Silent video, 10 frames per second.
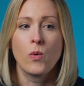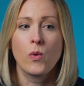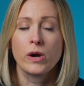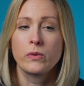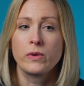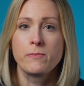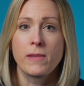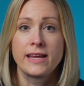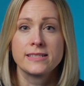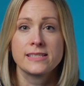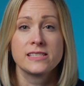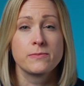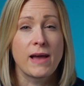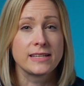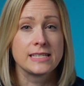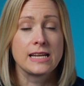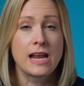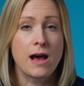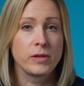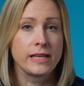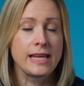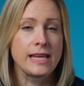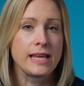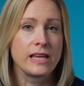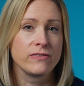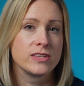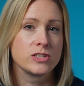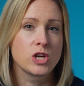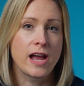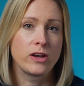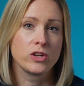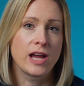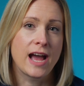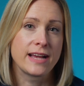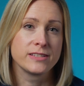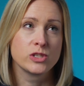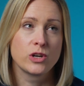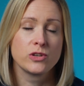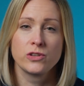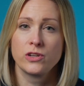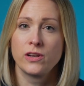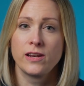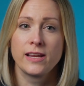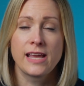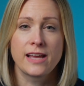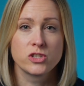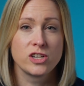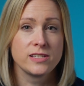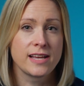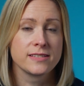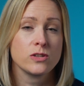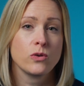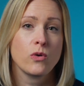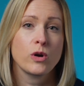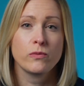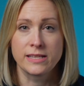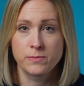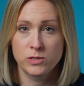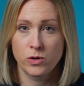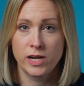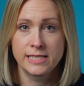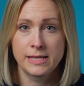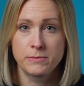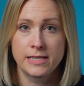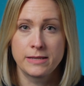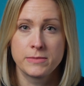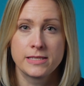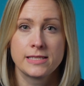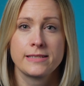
or we might suspect an anomaly if the child has certain gastrointestinal or respiratory symptoms.